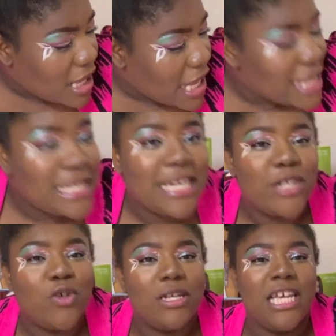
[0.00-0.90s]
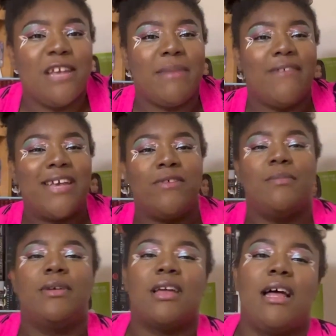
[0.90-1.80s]
It's literally my favorite
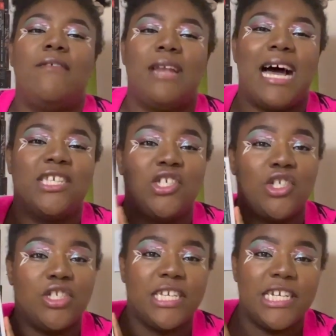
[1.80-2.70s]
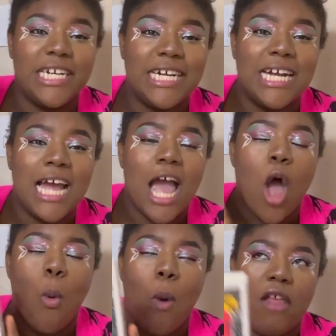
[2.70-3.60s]
book of last year.
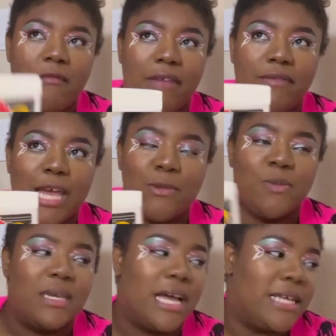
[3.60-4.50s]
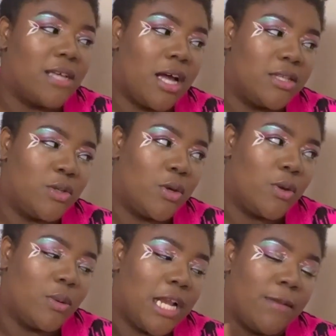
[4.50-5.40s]
One of my faves, because
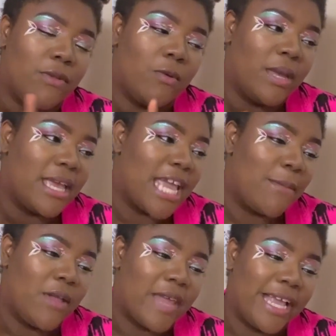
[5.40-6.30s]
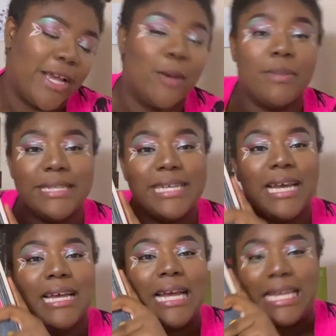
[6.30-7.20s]
also Kingdom of the Wicked came out that year. But
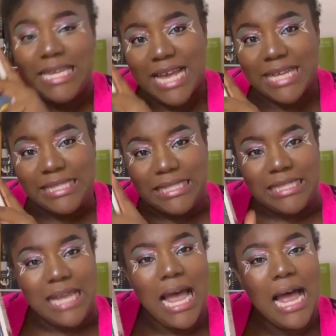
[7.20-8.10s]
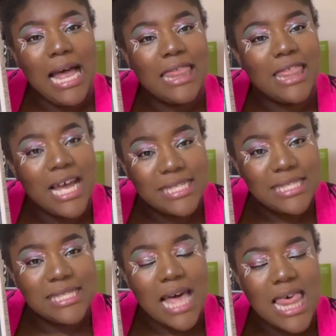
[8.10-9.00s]
yes,
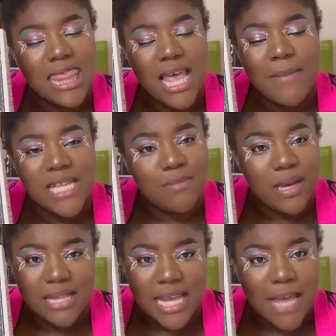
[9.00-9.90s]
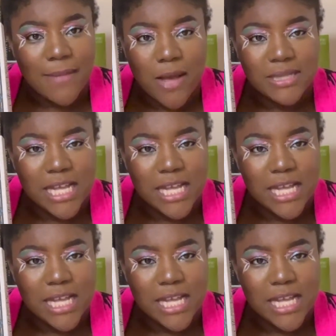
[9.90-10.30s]
thus the best book that came out.